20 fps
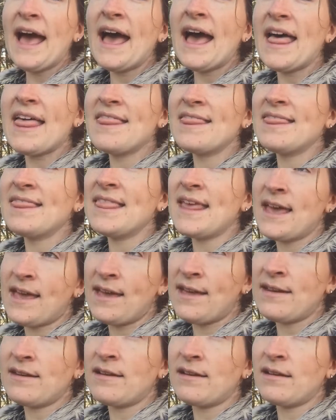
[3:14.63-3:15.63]
and
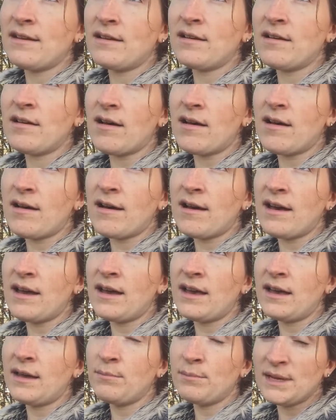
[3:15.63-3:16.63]
then
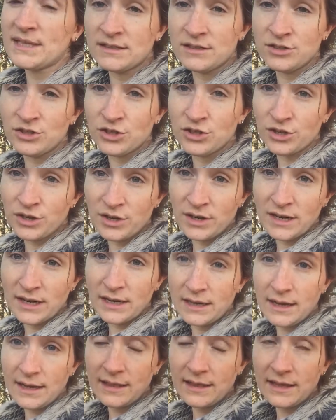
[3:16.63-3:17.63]
I mix the sugar
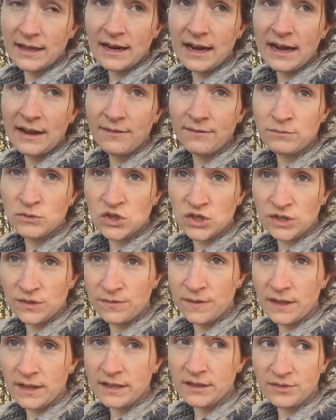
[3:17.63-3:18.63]
in and then I
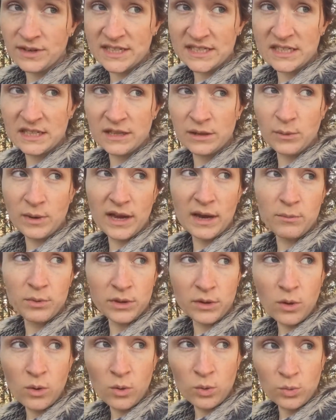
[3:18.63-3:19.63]
just fill it the rest of the way up
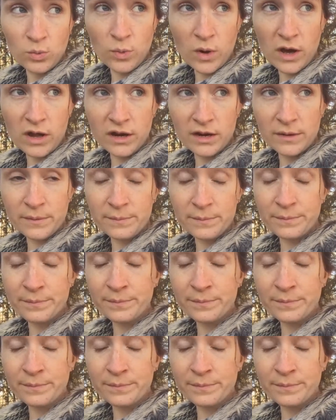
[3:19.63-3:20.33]
with cold water.